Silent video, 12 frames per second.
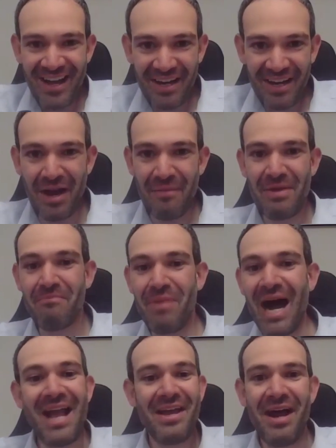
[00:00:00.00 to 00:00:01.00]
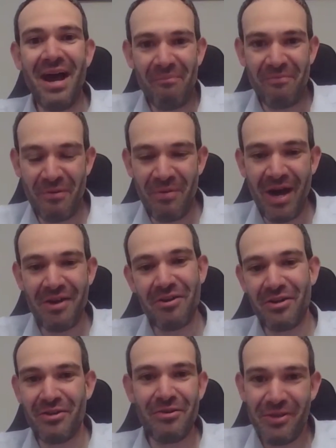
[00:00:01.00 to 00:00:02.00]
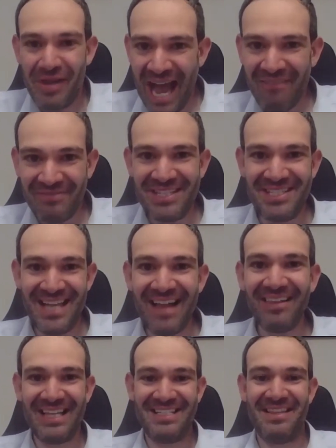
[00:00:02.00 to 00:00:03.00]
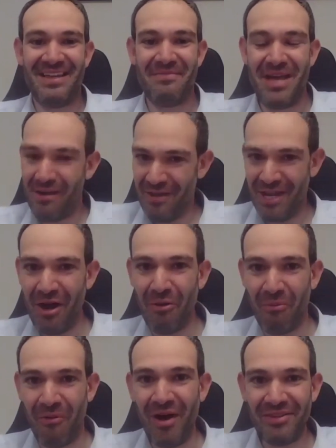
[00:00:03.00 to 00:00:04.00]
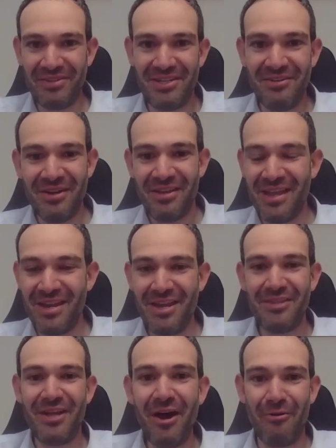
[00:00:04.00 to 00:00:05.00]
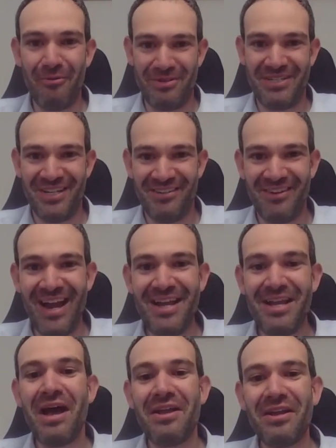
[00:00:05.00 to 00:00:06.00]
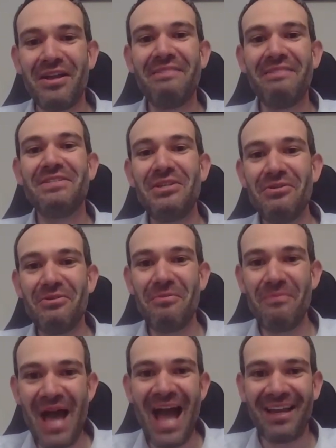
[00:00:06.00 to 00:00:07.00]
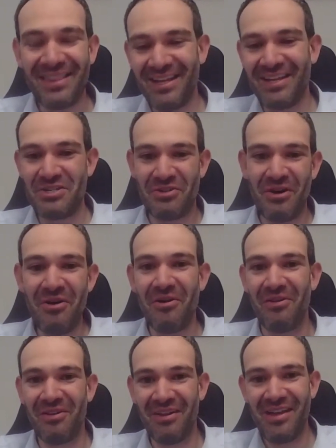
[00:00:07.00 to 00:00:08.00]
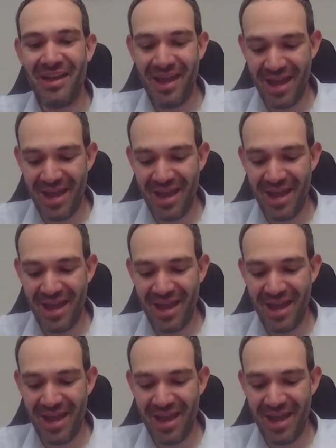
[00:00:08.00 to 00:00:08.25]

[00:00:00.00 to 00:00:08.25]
they're not going to come and buy it up from under you. You have to sell it to them. And if you don't want to, then you don't, right? It gives you back the control.